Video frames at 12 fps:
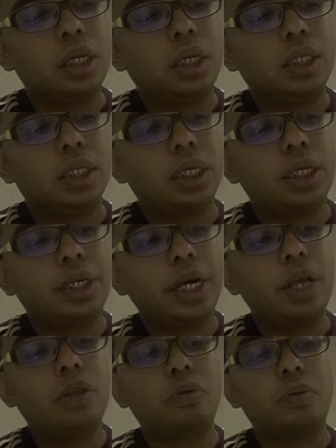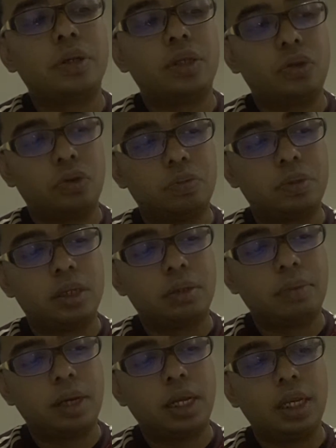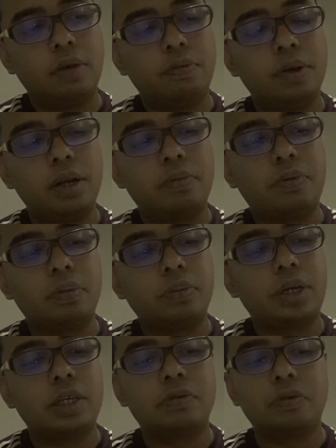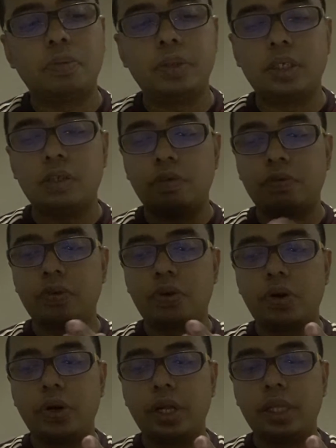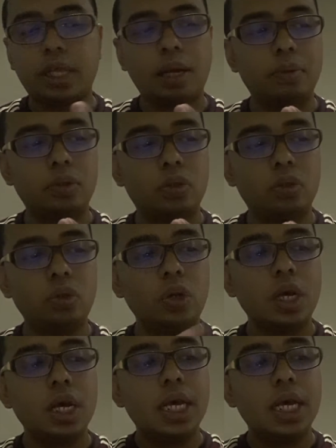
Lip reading: is a rare trophoblastic tumor, but it developed from transformation of chorionic types to